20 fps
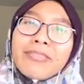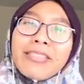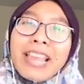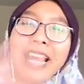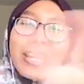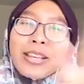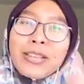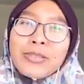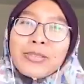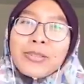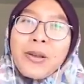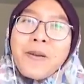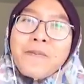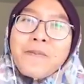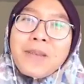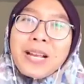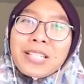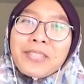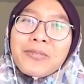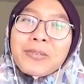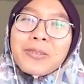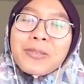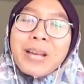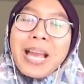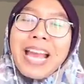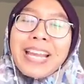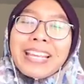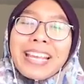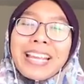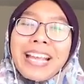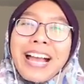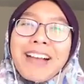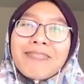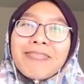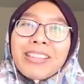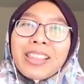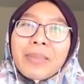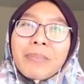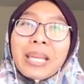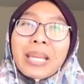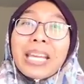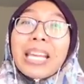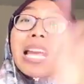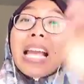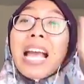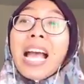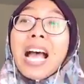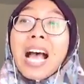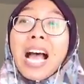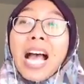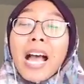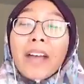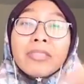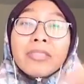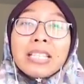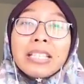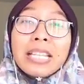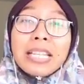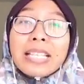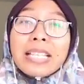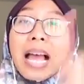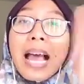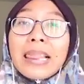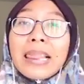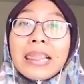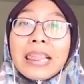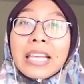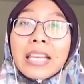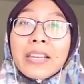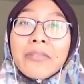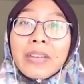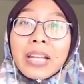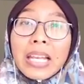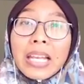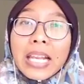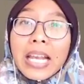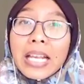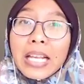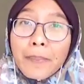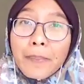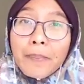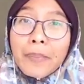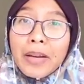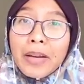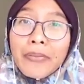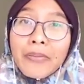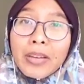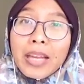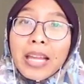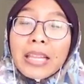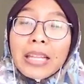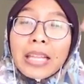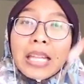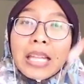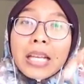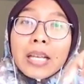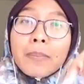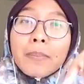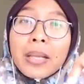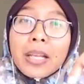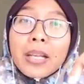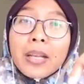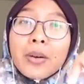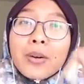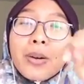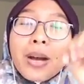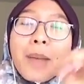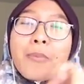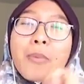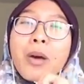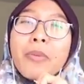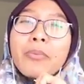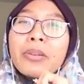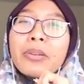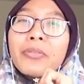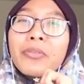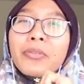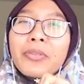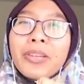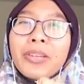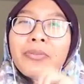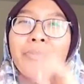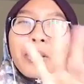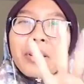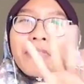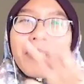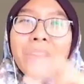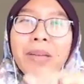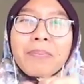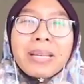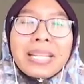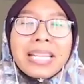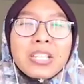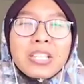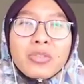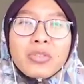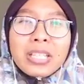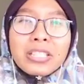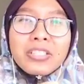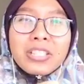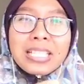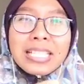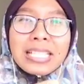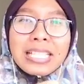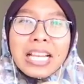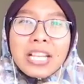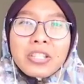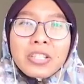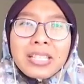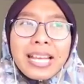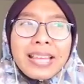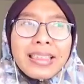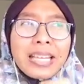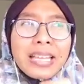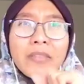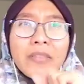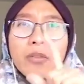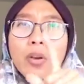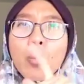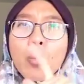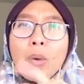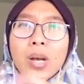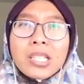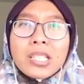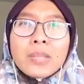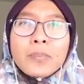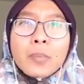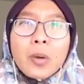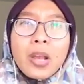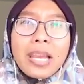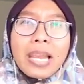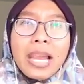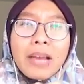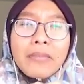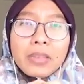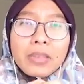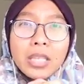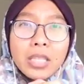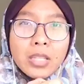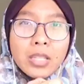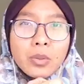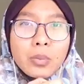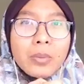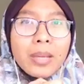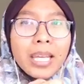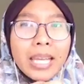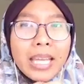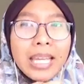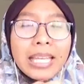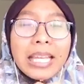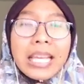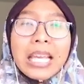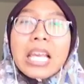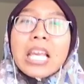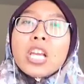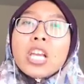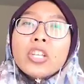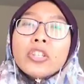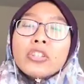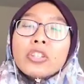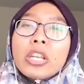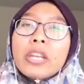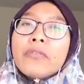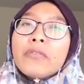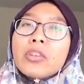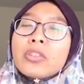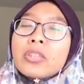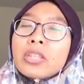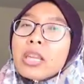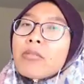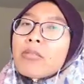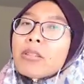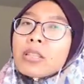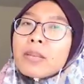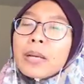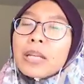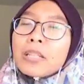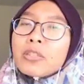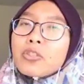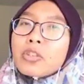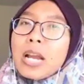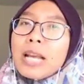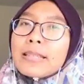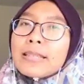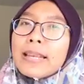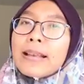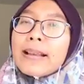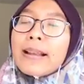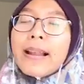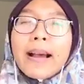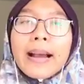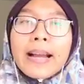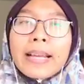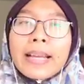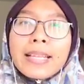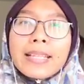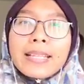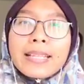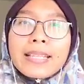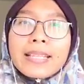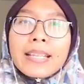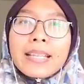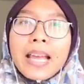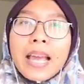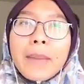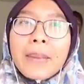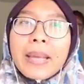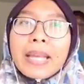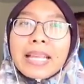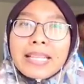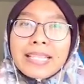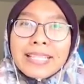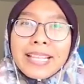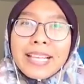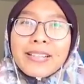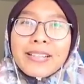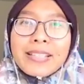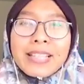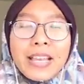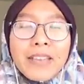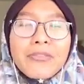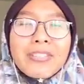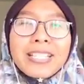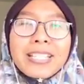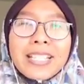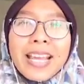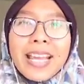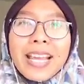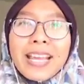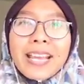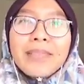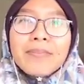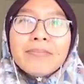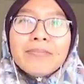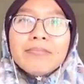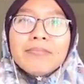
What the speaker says: Thank you so much for hanging out with me. After this, I'll leave a link above here and the link below. I'm offering free 45-minute strategy session. I think I've got one spot left this week. So if you're serious about attracting clients and making sales every day,